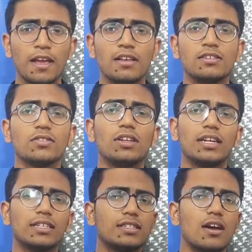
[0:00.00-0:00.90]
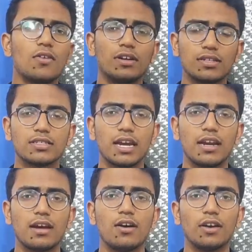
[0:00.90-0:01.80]
So let us now
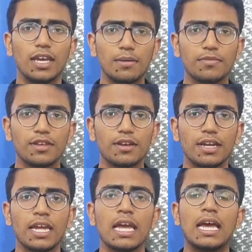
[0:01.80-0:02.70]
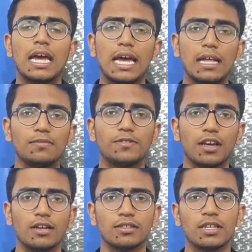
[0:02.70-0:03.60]
understand how game theory helps
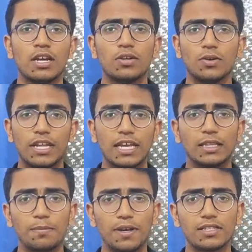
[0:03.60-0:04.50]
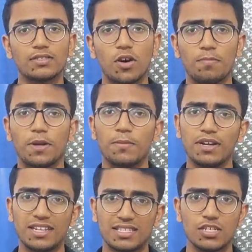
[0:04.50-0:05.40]
us to take the best optimal
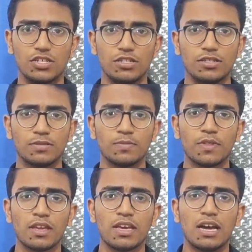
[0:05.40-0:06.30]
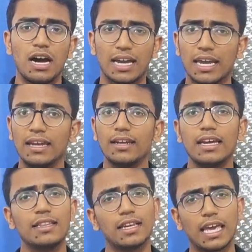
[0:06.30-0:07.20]
decisions. Again,
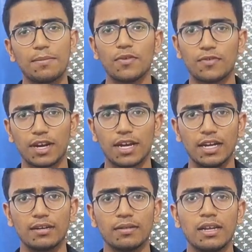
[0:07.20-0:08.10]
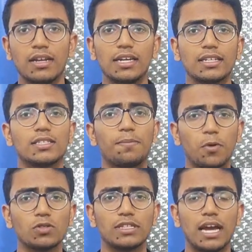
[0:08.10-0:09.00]
in the game of cricket, let us
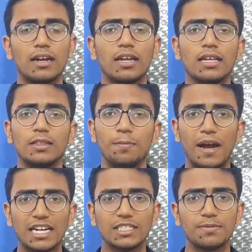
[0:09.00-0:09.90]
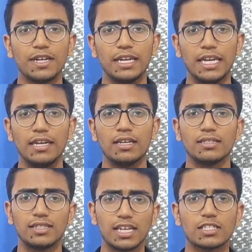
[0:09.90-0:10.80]
suppose that the batsmen need
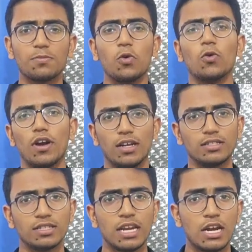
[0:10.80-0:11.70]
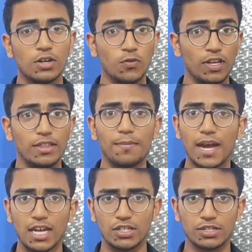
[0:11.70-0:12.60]
6 more runs to win the
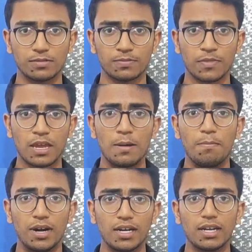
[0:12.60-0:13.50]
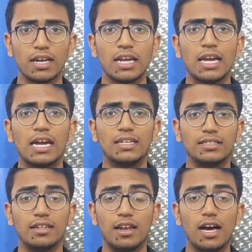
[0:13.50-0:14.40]
match. But it is
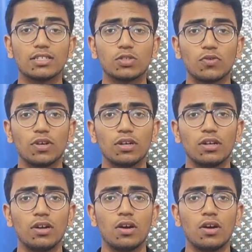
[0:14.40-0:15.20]
the last over